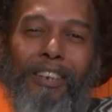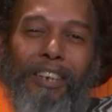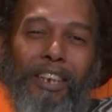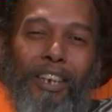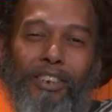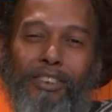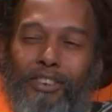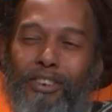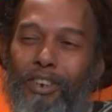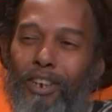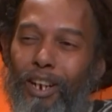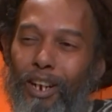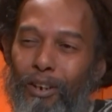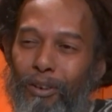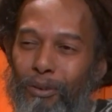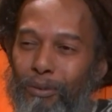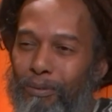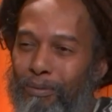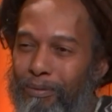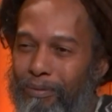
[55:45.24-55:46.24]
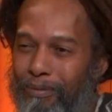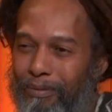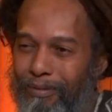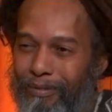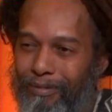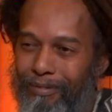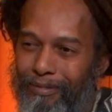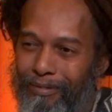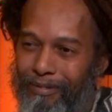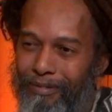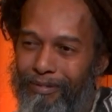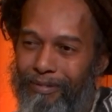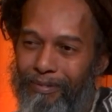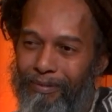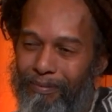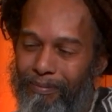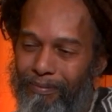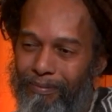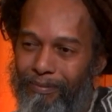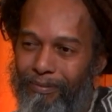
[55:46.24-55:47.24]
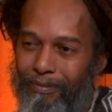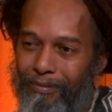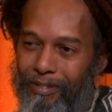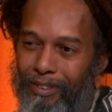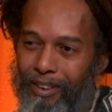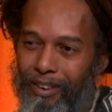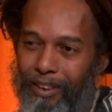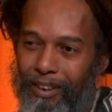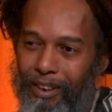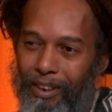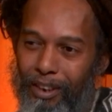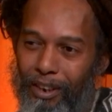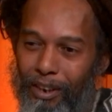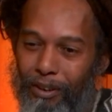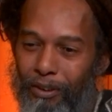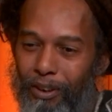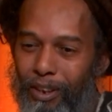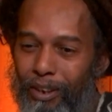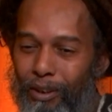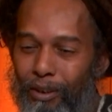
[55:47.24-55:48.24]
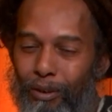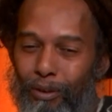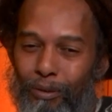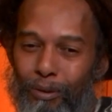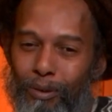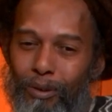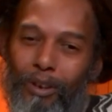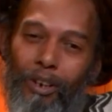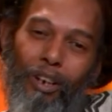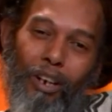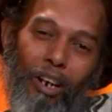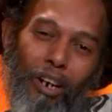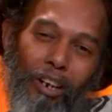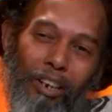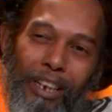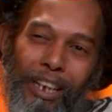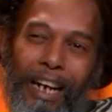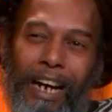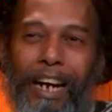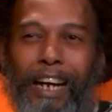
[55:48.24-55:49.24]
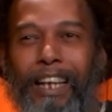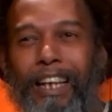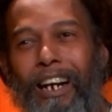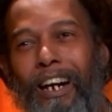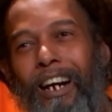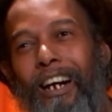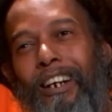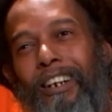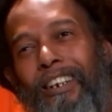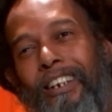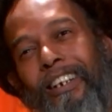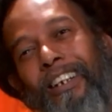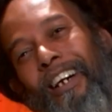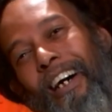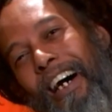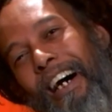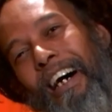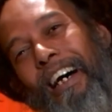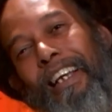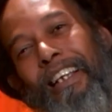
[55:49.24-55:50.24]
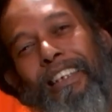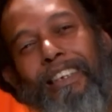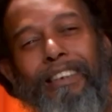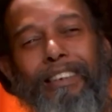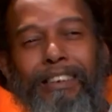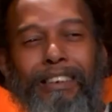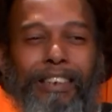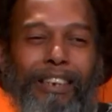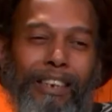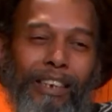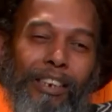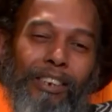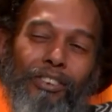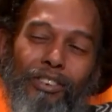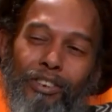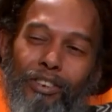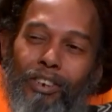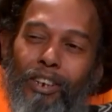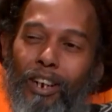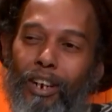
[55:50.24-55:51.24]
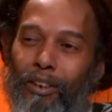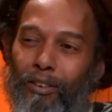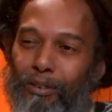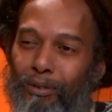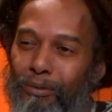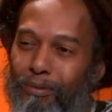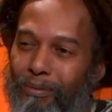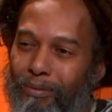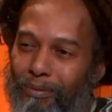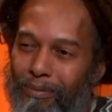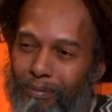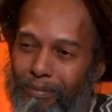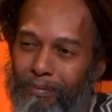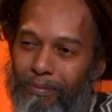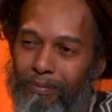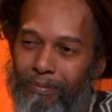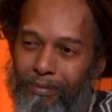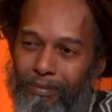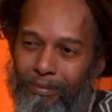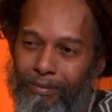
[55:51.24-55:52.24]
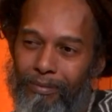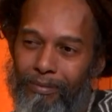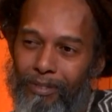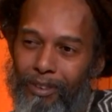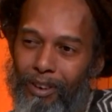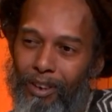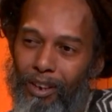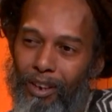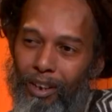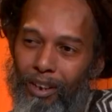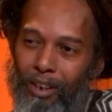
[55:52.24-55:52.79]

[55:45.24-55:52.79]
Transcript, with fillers: H E R U. So Ilieru. Ilieru. I R I H E R U. Because if I want to get t-shirts made up